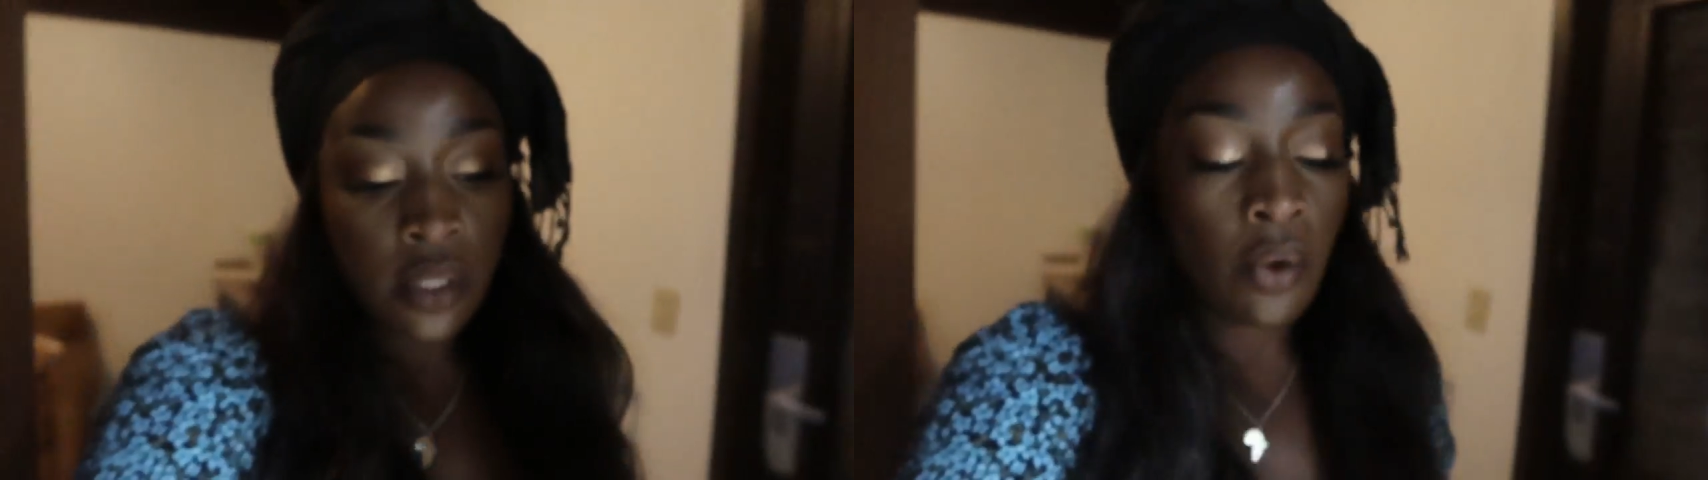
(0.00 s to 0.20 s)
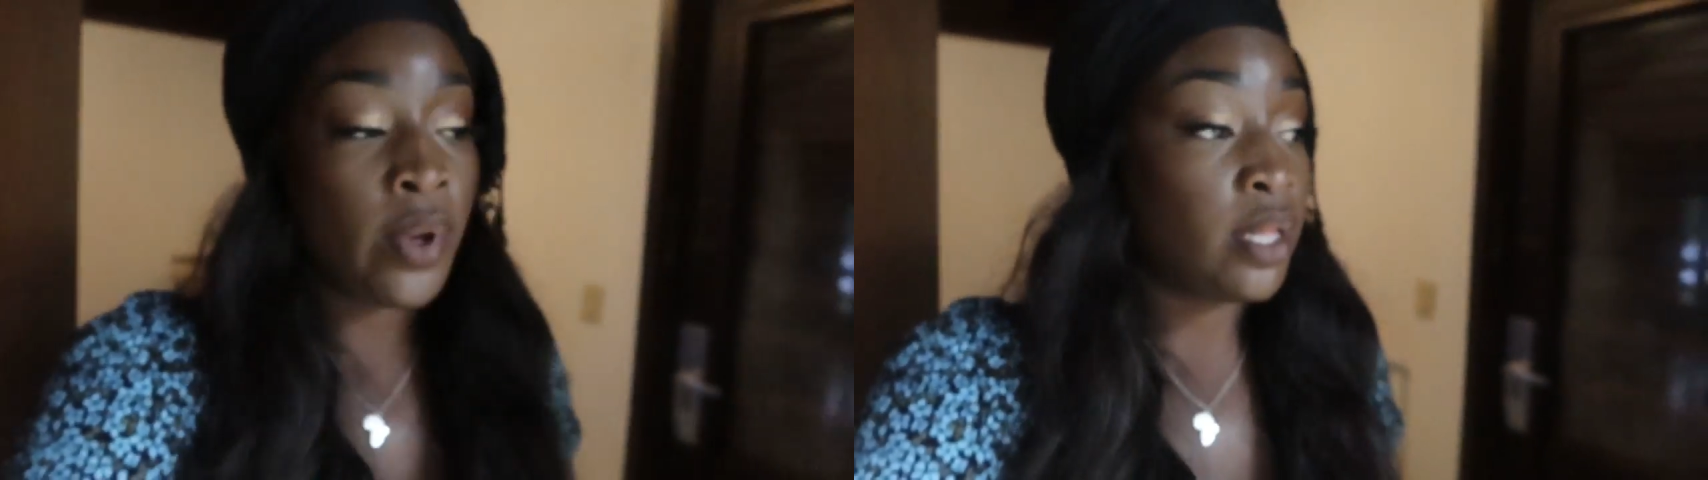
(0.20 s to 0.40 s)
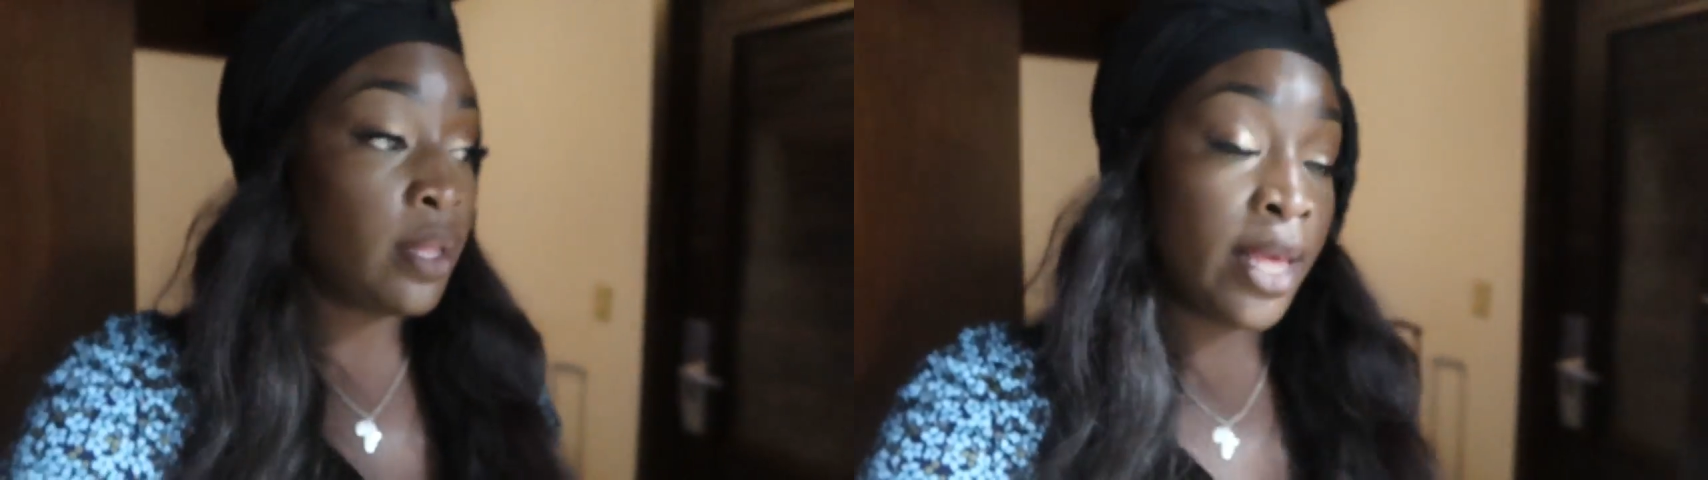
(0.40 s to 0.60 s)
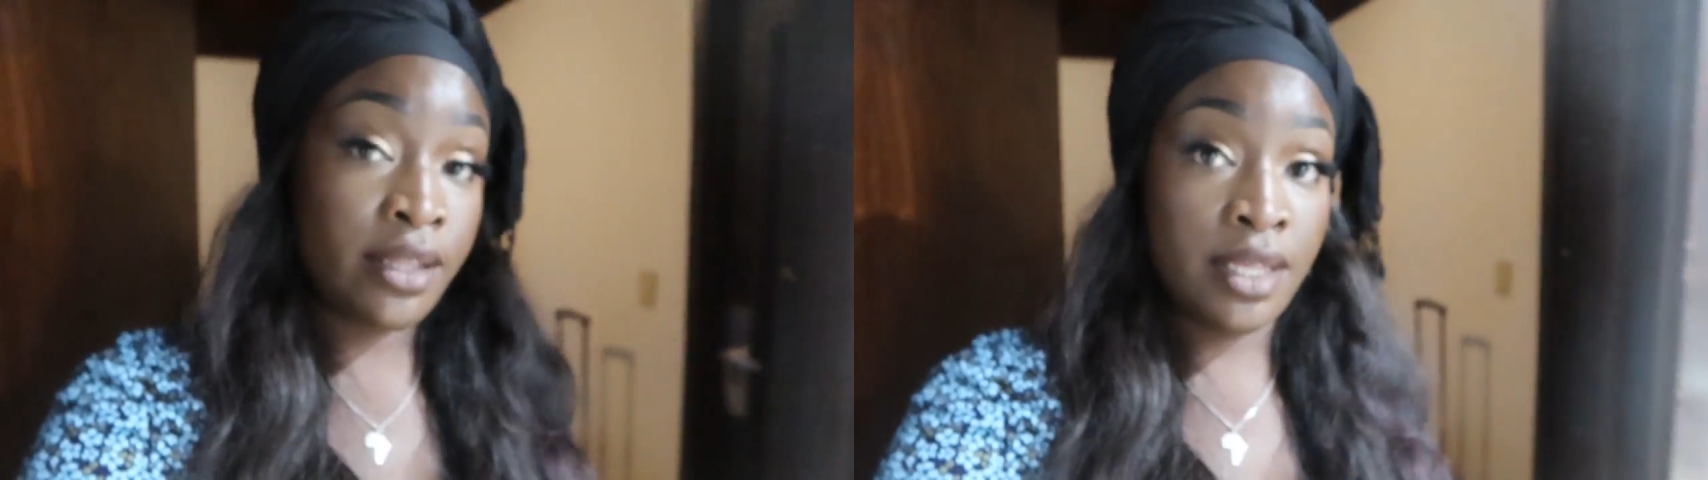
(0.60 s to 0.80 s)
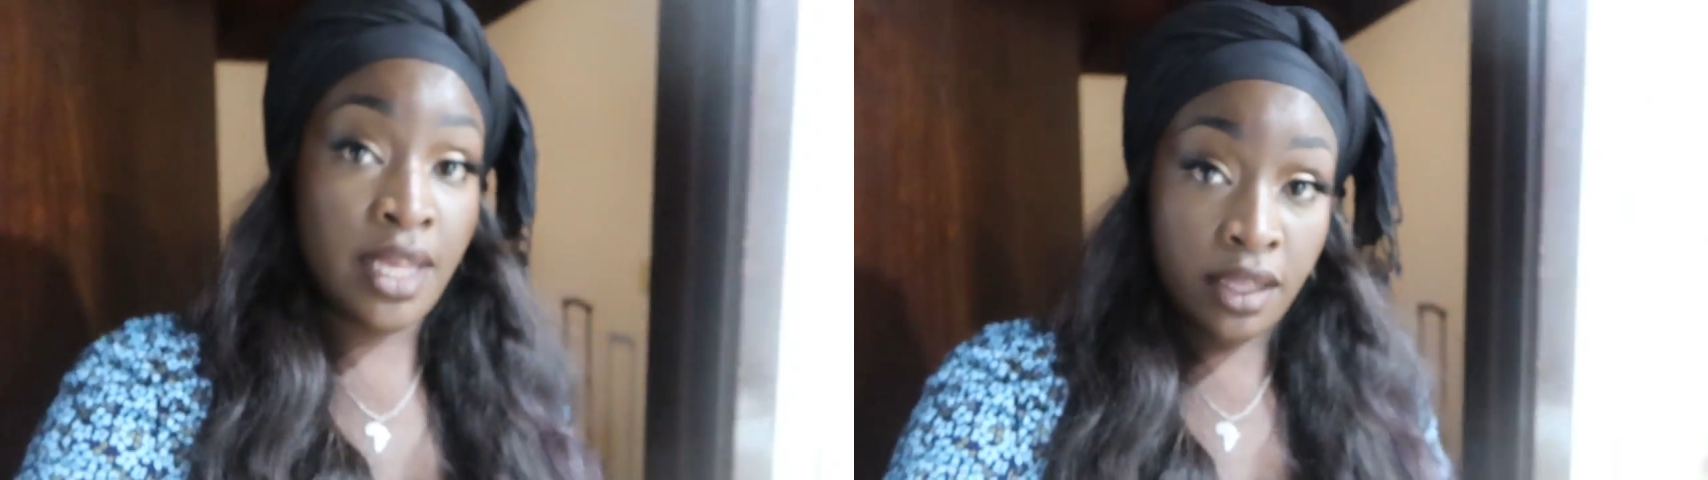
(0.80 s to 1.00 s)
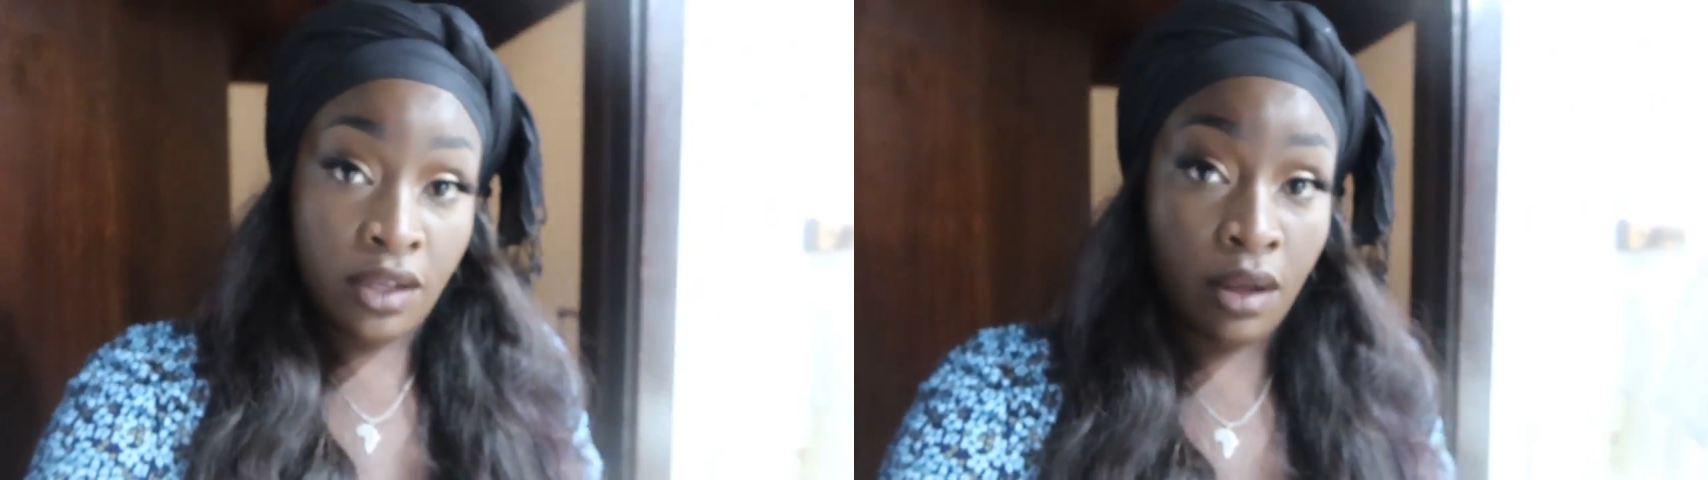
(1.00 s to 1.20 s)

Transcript: Well, head to St.